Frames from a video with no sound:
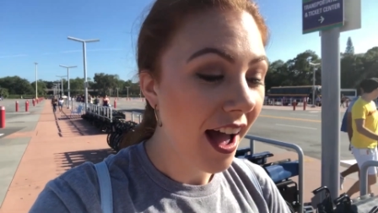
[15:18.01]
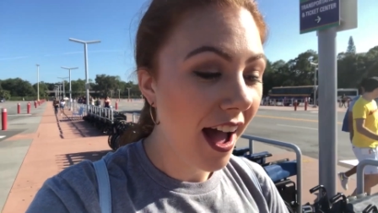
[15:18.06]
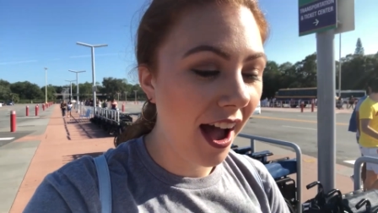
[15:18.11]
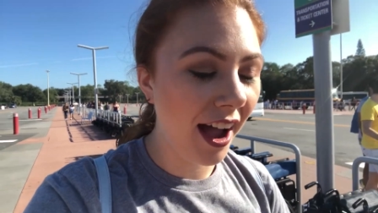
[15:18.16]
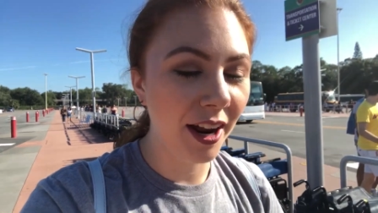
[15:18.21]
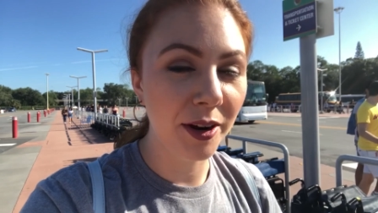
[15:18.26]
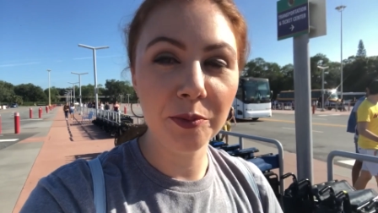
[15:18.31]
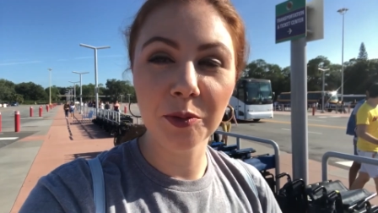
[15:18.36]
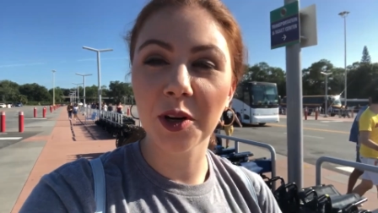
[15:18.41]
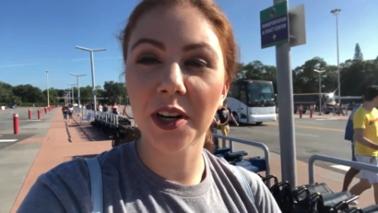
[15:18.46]

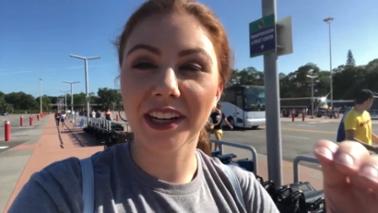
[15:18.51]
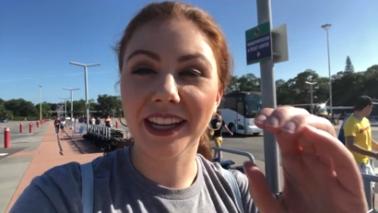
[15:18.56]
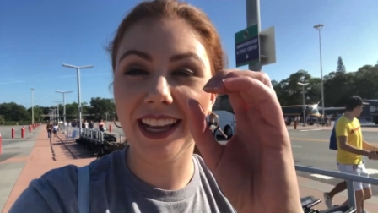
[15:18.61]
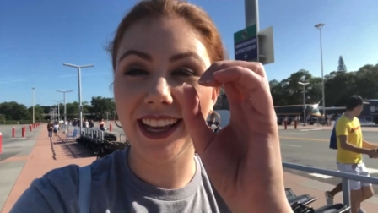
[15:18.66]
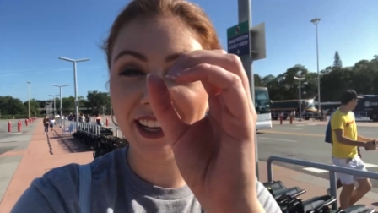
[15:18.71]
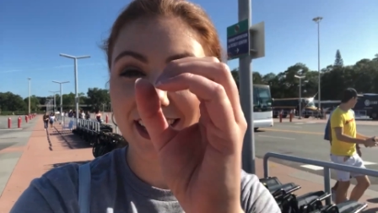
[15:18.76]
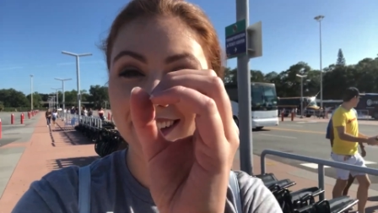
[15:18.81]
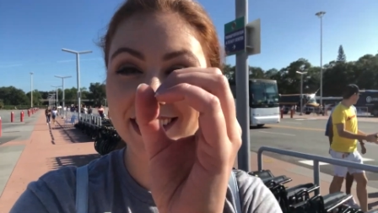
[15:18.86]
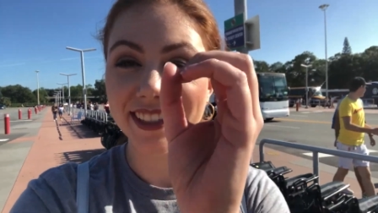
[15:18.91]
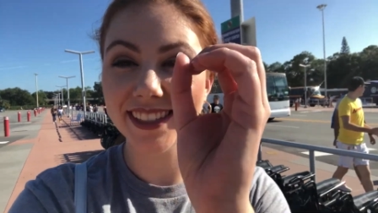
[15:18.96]
I'm
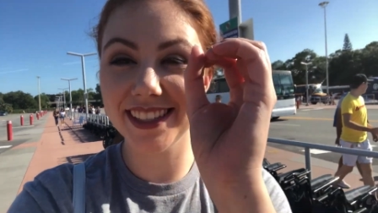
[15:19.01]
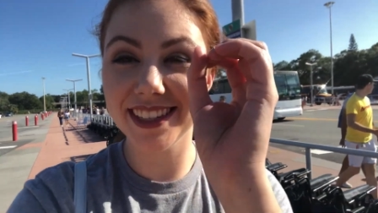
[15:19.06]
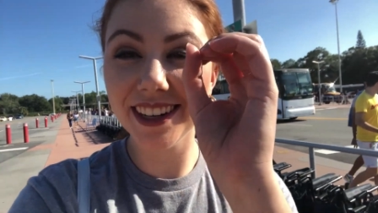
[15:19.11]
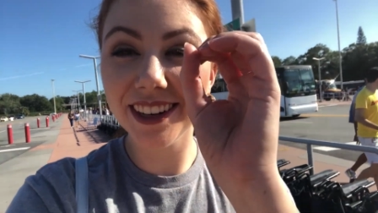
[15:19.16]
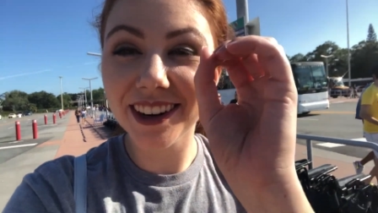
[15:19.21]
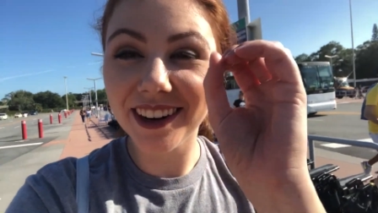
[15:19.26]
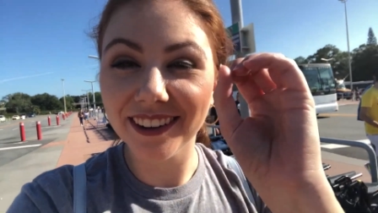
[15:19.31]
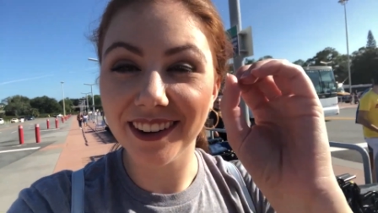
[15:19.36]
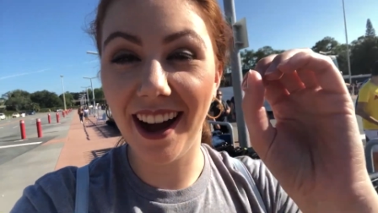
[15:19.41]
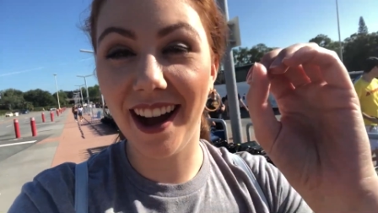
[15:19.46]
working
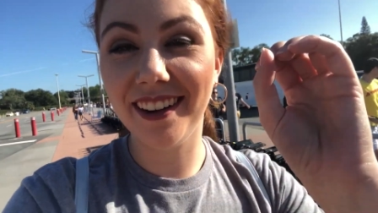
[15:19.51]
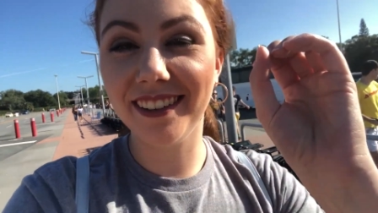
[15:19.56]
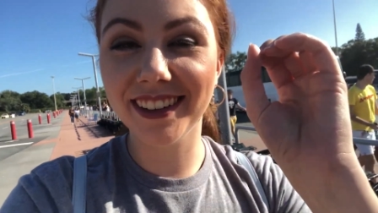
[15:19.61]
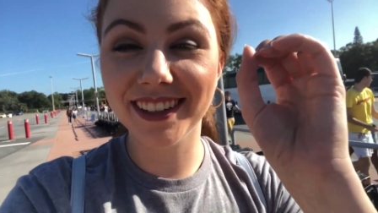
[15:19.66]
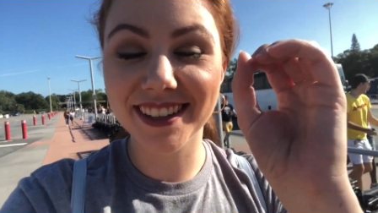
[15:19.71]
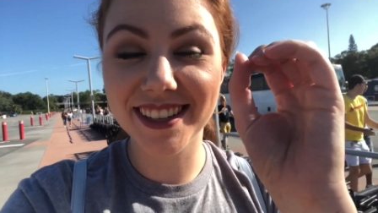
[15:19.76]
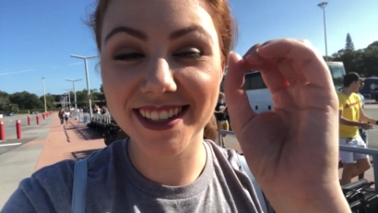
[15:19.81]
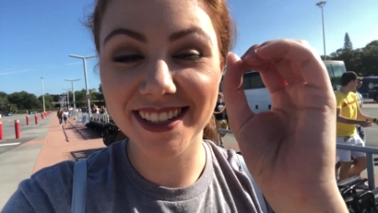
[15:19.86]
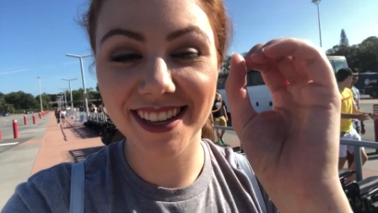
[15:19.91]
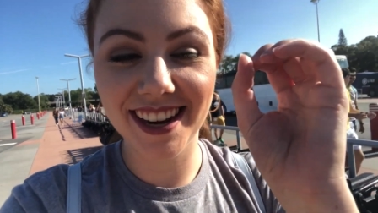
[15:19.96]
zero
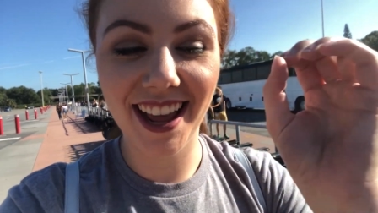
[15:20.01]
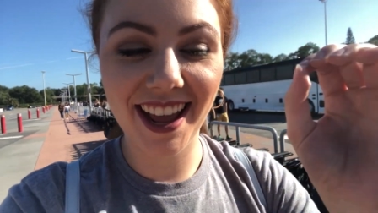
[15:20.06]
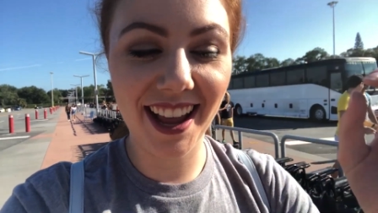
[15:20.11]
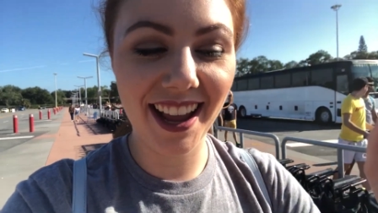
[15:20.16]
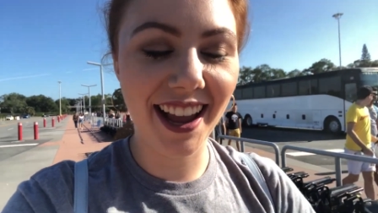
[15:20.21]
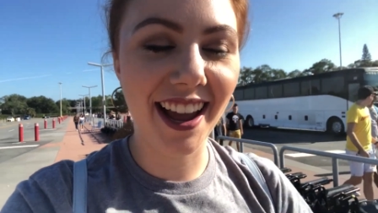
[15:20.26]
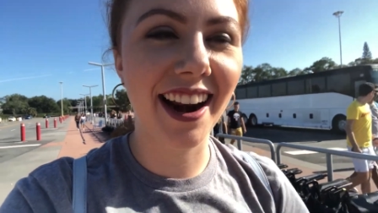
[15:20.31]
hours today,